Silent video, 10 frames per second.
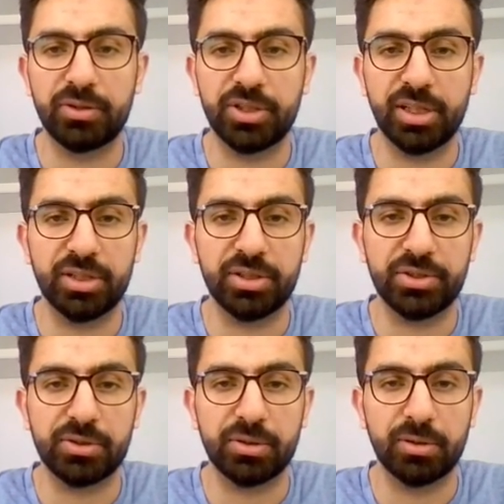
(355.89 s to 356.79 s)

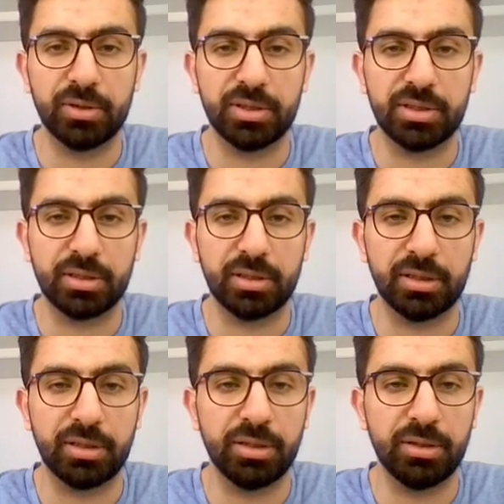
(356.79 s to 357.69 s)
changed. So let's
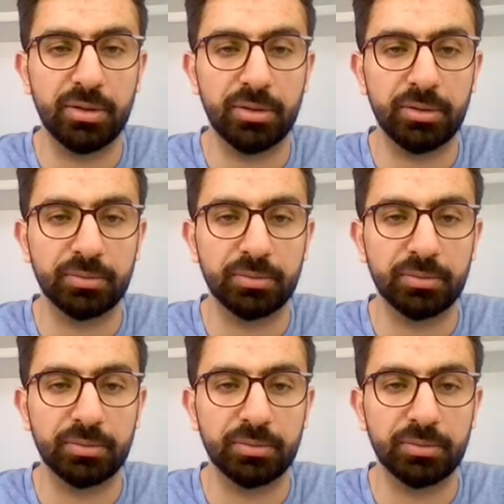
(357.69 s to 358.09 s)
click here